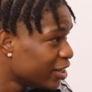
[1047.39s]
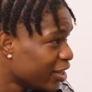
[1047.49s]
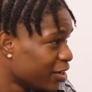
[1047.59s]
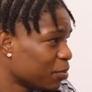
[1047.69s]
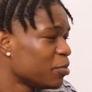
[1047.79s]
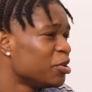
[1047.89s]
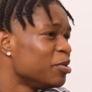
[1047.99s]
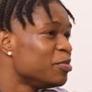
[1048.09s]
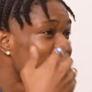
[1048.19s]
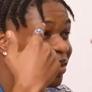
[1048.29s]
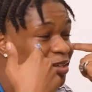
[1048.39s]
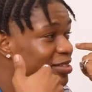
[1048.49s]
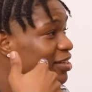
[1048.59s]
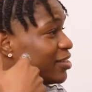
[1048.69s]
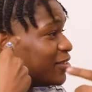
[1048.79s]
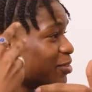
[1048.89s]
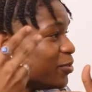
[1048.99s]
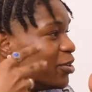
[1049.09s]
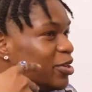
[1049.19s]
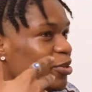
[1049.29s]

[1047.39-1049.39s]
It's really going to be paying attention to what you